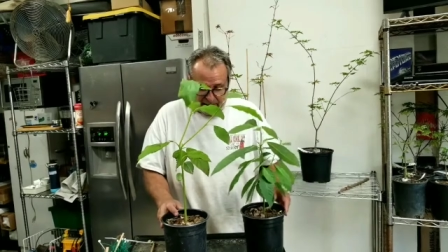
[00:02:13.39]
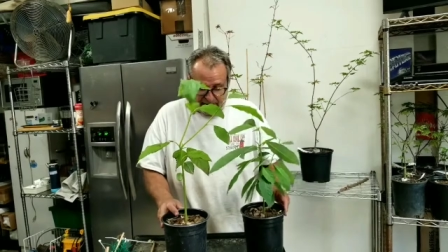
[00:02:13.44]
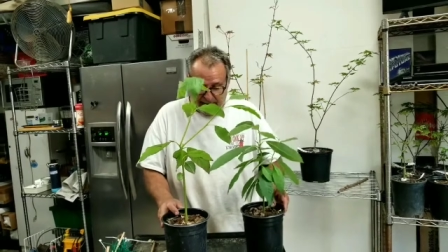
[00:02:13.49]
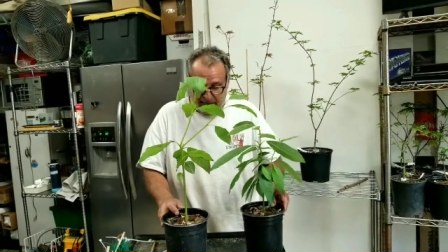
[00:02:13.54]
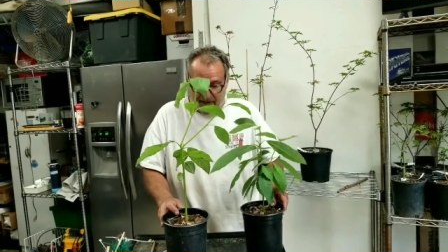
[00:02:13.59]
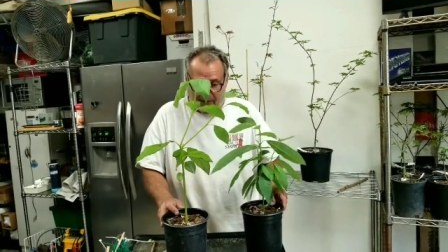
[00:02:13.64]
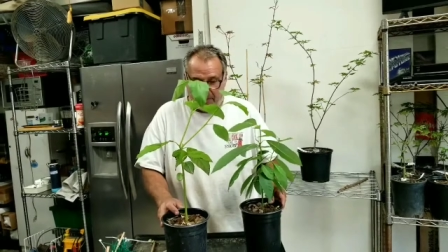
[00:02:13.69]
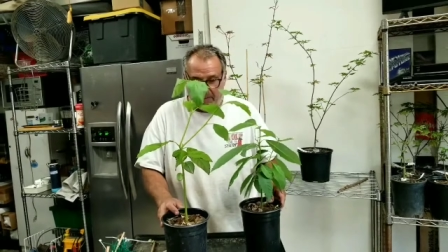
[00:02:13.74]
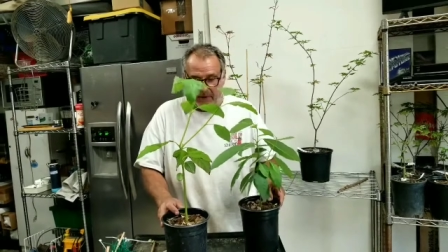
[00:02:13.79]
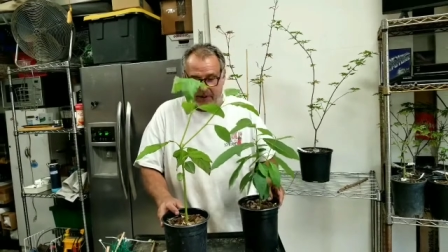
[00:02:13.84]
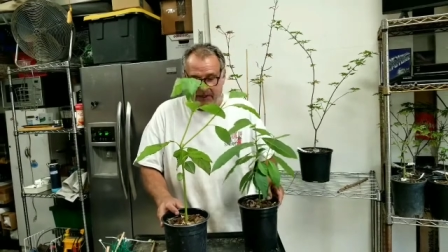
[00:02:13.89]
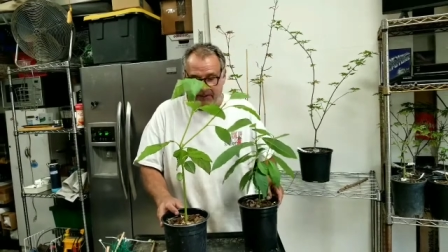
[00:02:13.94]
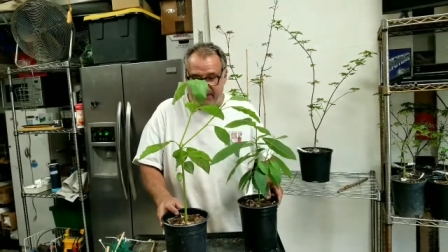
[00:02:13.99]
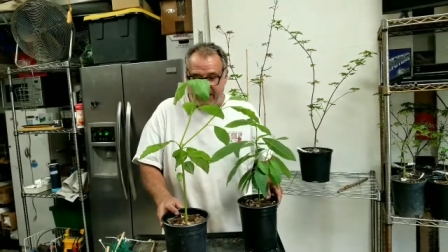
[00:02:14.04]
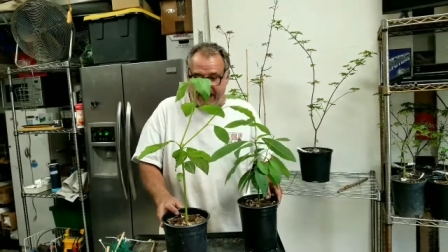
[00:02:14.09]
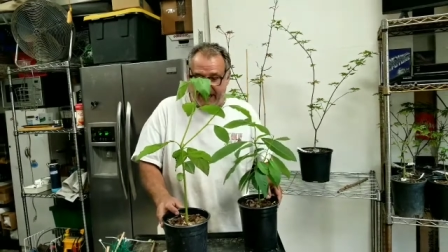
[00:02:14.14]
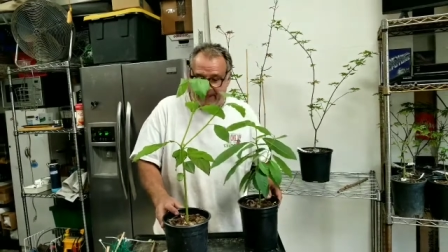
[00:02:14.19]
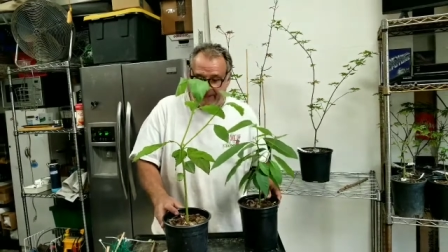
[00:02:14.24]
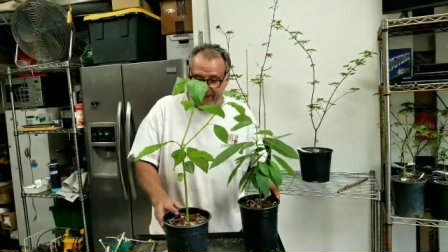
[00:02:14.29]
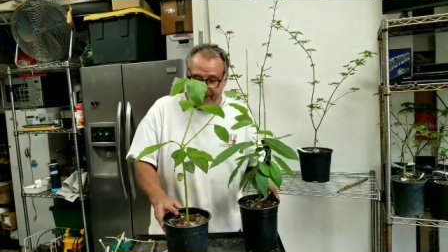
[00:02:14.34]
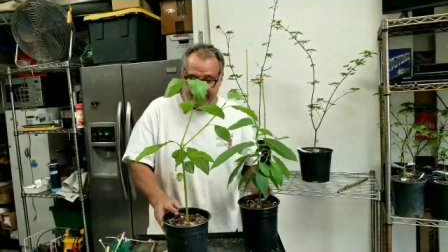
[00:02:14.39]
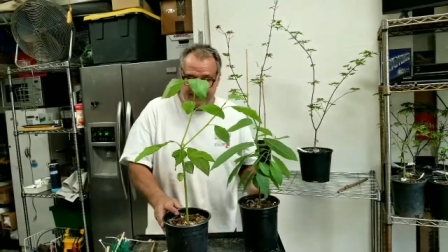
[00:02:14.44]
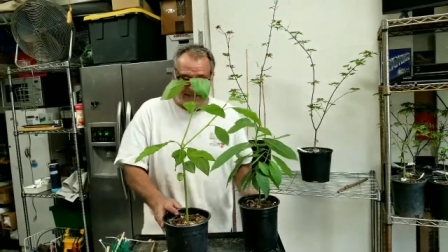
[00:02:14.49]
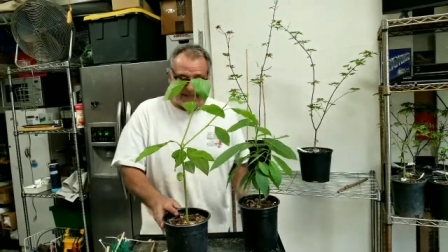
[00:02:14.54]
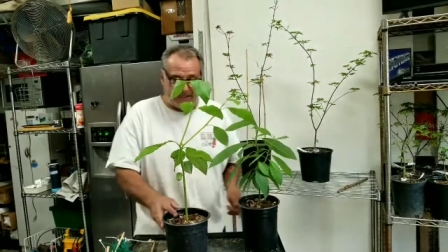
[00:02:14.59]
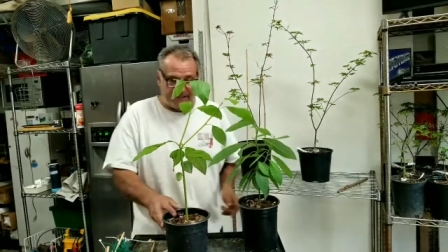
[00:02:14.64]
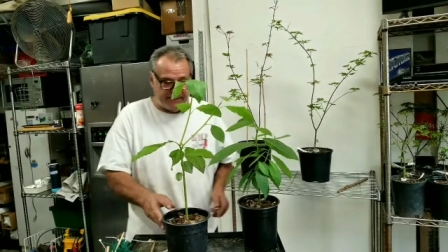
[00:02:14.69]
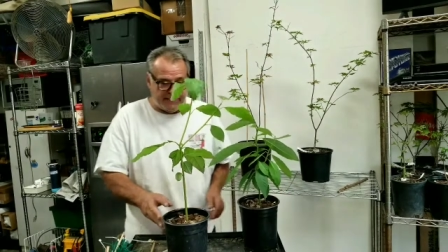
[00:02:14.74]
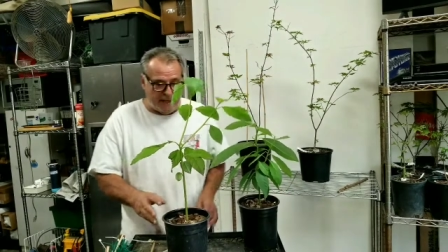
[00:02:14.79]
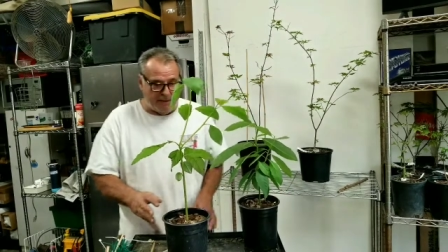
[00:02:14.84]
how I'm going to tie these
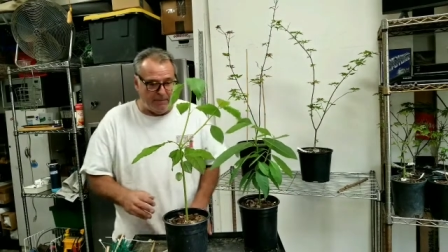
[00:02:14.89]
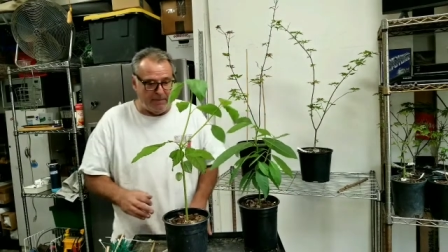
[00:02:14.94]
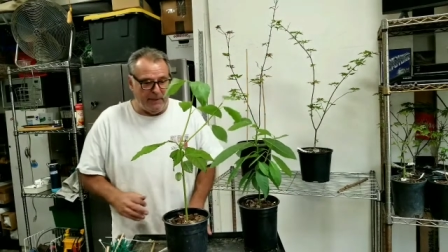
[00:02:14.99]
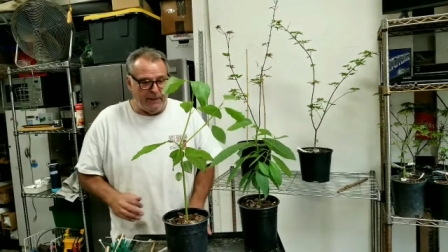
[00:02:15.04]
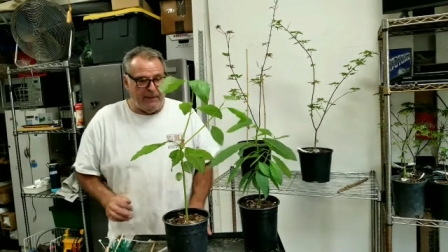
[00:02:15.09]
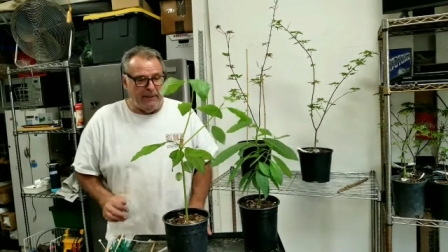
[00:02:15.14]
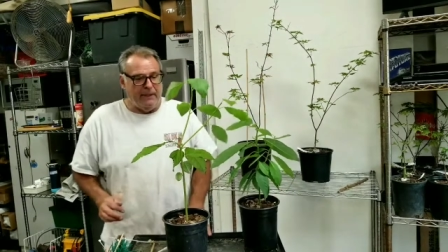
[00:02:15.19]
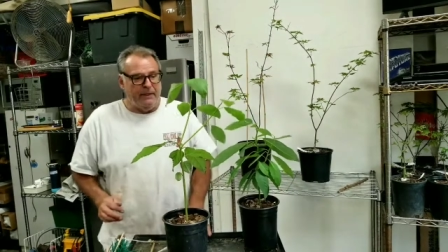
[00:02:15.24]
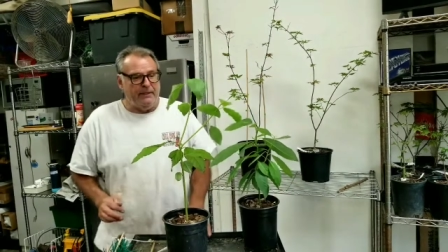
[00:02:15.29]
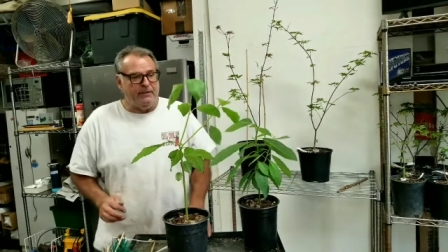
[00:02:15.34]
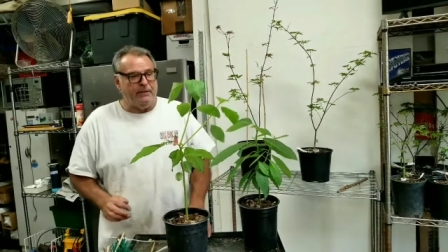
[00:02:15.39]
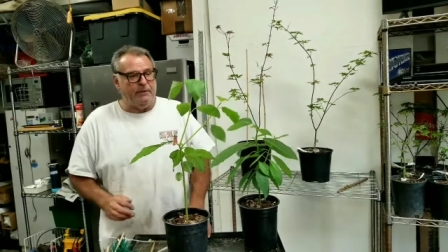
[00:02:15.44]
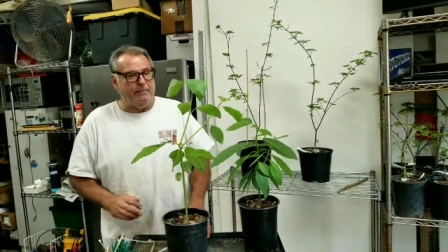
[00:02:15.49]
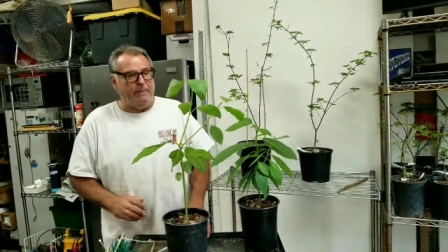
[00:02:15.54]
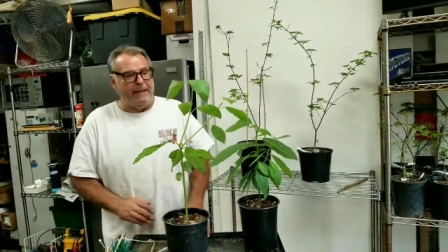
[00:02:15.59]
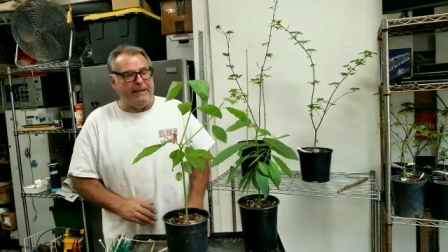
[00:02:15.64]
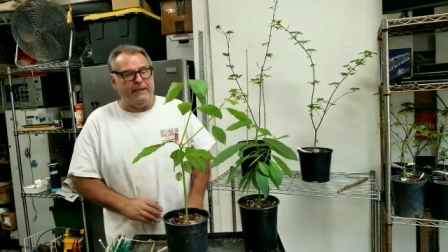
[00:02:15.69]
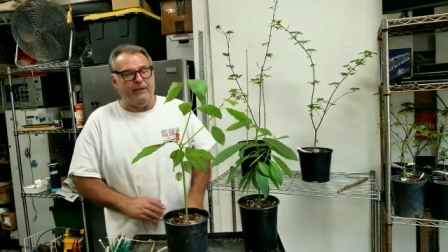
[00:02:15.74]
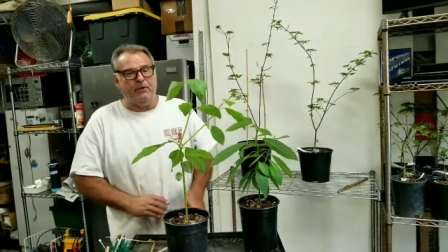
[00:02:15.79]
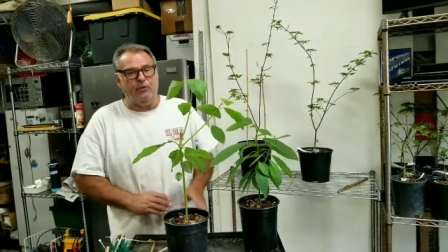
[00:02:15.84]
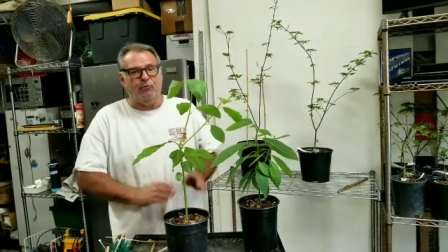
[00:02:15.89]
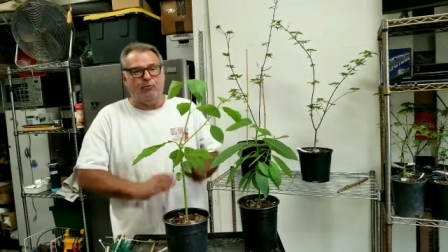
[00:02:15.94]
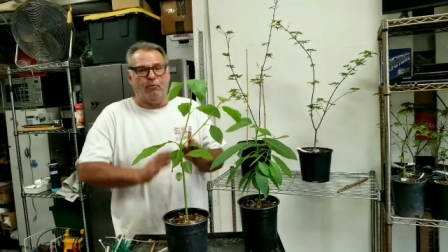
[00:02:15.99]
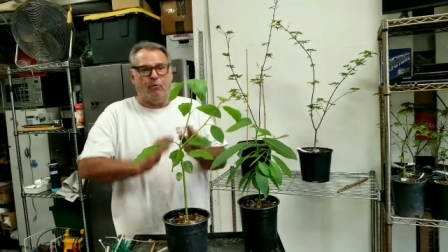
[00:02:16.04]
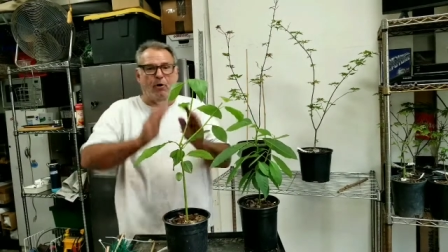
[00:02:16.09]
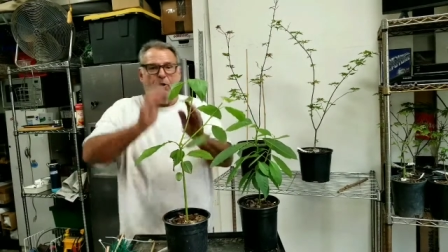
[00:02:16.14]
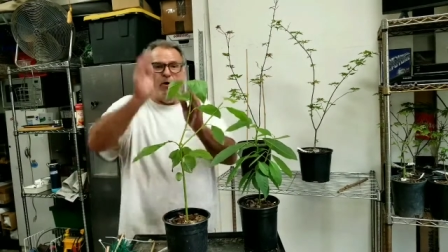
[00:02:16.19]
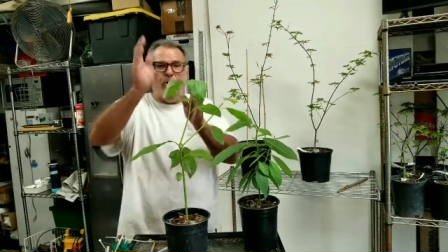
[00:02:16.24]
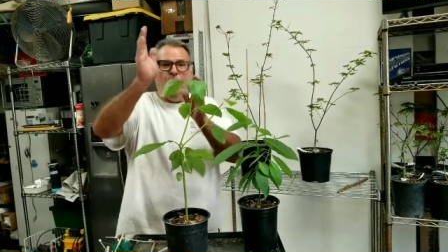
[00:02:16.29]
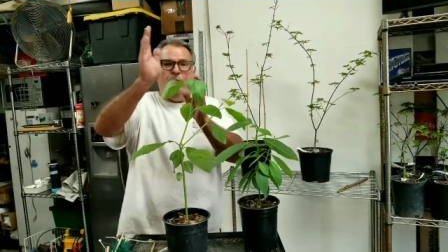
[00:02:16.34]
things up to make it
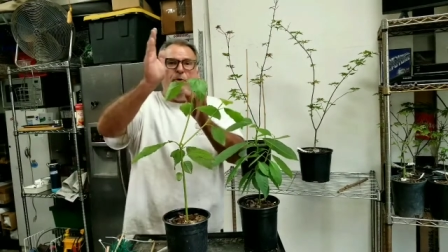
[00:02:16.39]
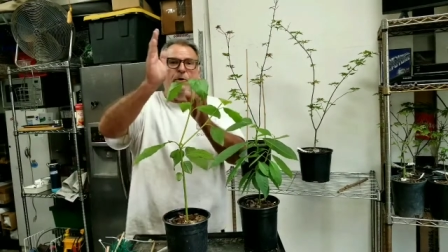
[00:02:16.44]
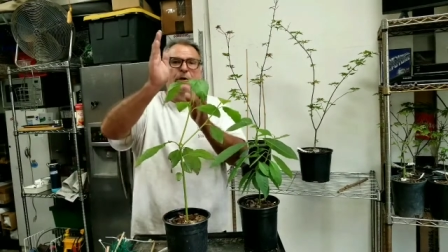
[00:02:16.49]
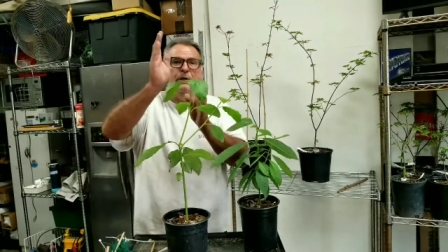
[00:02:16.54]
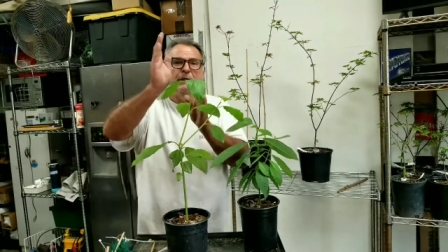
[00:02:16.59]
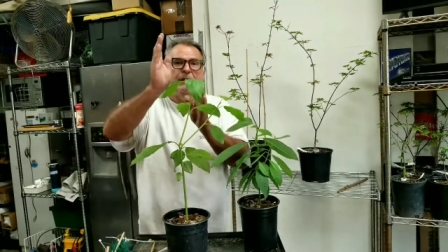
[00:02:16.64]
grow